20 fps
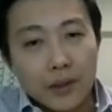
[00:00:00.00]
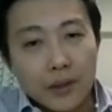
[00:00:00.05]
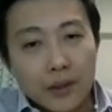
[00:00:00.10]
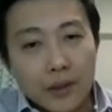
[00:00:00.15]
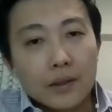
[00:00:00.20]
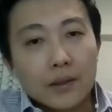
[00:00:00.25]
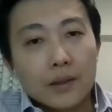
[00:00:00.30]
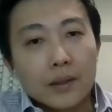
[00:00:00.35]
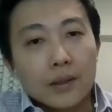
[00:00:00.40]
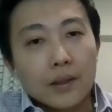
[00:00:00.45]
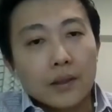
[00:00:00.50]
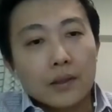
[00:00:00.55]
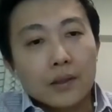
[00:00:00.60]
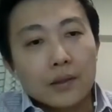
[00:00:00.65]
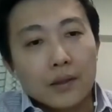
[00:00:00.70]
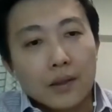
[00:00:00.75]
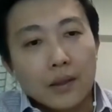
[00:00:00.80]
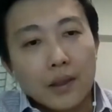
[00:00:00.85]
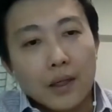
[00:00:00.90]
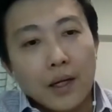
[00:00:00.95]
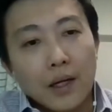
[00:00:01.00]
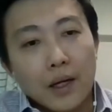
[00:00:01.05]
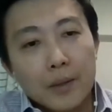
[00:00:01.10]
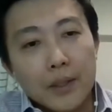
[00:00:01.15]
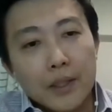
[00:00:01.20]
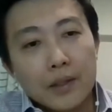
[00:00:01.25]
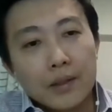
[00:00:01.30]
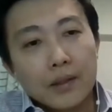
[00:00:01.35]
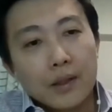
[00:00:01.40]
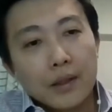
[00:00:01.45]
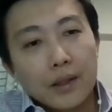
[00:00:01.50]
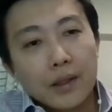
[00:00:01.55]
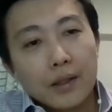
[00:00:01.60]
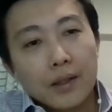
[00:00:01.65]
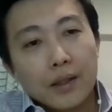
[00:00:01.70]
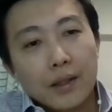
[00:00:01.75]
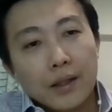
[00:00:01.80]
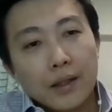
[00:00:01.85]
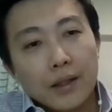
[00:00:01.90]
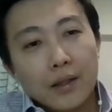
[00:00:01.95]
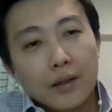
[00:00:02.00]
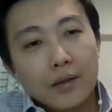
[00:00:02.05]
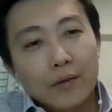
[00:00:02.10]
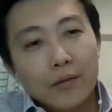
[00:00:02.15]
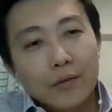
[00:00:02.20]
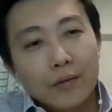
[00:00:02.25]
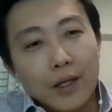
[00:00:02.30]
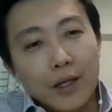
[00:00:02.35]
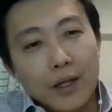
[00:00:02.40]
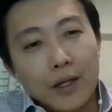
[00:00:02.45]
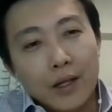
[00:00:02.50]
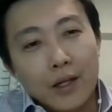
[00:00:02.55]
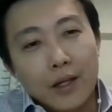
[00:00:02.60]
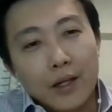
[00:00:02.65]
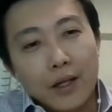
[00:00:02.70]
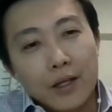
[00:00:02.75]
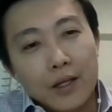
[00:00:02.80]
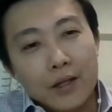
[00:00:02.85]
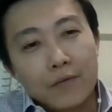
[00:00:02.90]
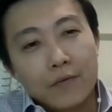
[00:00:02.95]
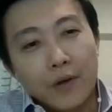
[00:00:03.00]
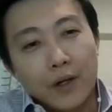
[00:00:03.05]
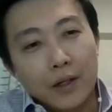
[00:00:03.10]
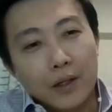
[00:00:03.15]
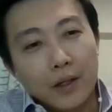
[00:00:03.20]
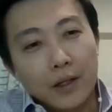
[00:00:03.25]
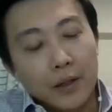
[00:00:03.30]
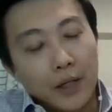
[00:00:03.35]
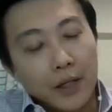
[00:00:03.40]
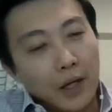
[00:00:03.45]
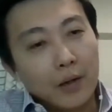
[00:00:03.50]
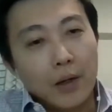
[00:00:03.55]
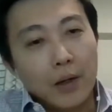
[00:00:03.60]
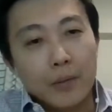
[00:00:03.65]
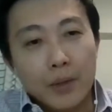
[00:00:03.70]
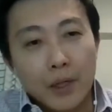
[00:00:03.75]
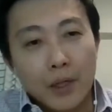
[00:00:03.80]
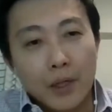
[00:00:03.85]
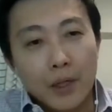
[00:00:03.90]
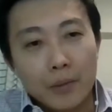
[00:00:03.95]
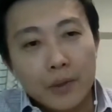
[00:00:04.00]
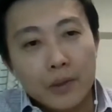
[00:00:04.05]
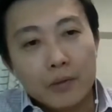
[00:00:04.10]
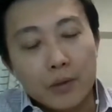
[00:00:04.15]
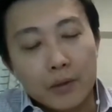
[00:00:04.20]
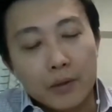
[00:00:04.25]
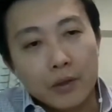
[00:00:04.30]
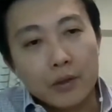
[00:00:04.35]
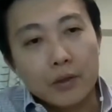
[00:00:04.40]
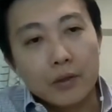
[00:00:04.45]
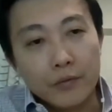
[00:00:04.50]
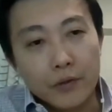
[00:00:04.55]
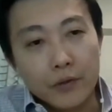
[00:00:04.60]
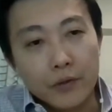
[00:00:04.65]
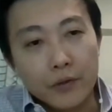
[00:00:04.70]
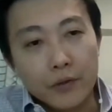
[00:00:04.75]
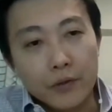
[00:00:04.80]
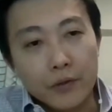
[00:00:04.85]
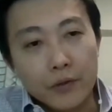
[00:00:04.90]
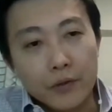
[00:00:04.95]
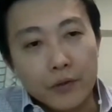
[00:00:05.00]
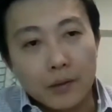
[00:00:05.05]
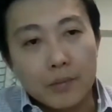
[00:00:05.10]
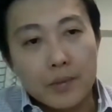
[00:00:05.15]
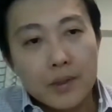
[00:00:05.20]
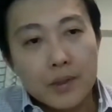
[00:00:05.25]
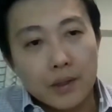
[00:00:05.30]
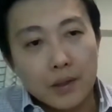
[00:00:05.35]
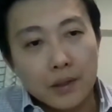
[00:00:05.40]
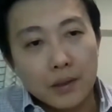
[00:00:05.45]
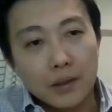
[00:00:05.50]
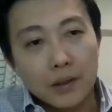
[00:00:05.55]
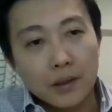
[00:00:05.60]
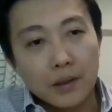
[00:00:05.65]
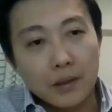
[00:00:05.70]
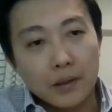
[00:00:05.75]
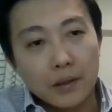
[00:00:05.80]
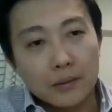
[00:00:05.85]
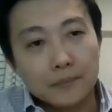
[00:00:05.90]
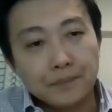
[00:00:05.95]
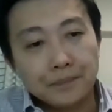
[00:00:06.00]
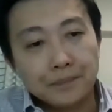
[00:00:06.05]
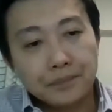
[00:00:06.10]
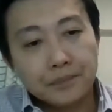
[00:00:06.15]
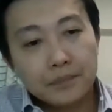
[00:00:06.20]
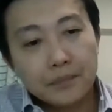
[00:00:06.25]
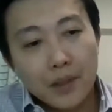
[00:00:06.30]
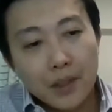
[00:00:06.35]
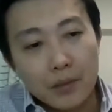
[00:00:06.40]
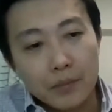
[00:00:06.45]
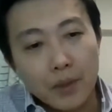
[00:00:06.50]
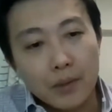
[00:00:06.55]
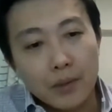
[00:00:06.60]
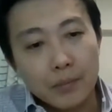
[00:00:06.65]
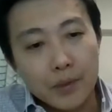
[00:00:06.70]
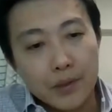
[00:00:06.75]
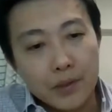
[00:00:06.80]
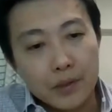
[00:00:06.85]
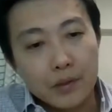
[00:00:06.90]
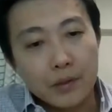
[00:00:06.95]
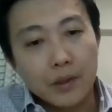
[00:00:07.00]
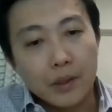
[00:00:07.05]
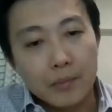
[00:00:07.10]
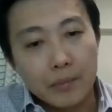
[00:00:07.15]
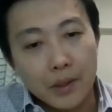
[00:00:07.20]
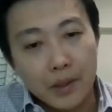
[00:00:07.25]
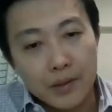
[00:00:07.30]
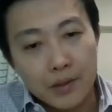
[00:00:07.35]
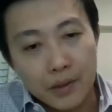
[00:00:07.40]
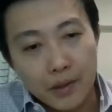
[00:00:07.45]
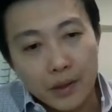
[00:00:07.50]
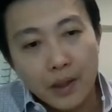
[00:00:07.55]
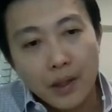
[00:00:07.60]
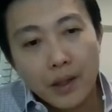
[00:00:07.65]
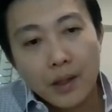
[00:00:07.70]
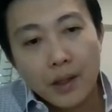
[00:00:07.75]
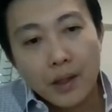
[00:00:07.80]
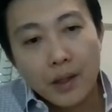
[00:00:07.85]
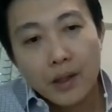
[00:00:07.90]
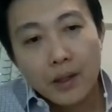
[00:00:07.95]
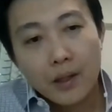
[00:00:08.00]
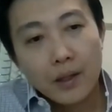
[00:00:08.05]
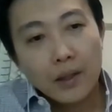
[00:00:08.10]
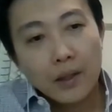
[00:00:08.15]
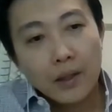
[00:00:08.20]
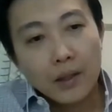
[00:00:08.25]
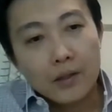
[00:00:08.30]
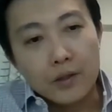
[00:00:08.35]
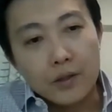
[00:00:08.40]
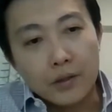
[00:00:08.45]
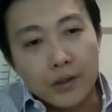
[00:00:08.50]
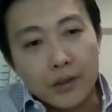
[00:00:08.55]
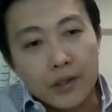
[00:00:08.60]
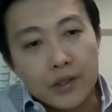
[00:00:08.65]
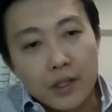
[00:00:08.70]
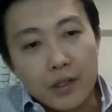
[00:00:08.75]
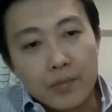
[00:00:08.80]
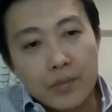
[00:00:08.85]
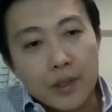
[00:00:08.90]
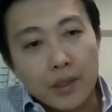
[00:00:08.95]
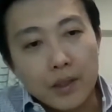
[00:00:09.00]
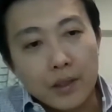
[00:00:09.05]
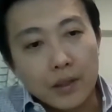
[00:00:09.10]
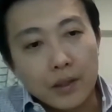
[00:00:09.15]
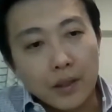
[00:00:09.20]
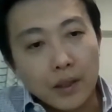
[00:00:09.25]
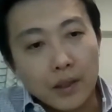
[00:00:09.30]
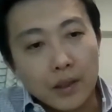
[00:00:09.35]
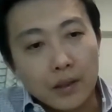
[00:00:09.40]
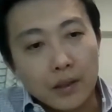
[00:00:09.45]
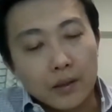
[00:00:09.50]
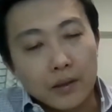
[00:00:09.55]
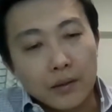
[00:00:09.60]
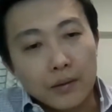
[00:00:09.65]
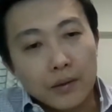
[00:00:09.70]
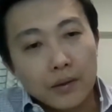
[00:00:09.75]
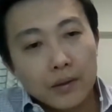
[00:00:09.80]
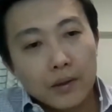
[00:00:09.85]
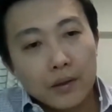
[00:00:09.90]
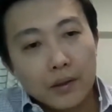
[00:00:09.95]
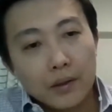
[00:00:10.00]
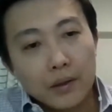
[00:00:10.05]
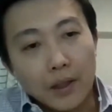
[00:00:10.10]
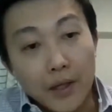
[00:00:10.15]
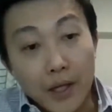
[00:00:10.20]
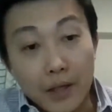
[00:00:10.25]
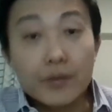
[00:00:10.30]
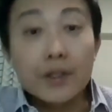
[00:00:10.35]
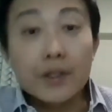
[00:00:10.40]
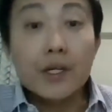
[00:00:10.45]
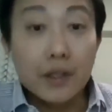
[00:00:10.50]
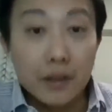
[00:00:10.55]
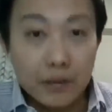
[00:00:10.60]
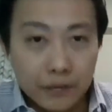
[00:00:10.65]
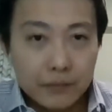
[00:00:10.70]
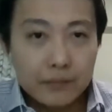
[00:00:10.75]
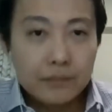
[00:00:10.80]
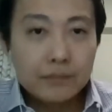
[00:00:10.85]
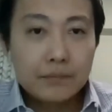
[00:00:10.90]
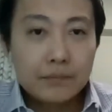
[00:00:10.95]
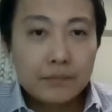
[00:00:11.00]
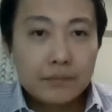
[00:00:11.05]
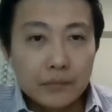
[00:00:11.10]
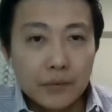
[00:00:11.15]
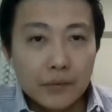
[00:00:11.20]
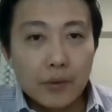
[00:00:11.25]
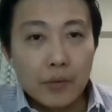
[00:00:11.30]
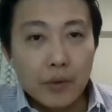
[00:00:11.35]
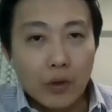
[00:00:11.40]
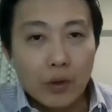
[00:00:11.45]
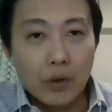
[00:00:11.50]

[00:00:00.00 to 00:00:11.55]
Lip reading: Yeah. I mean, I'm helping with quite a few startups in my personal capacity. So the schemes are never enough, right? We always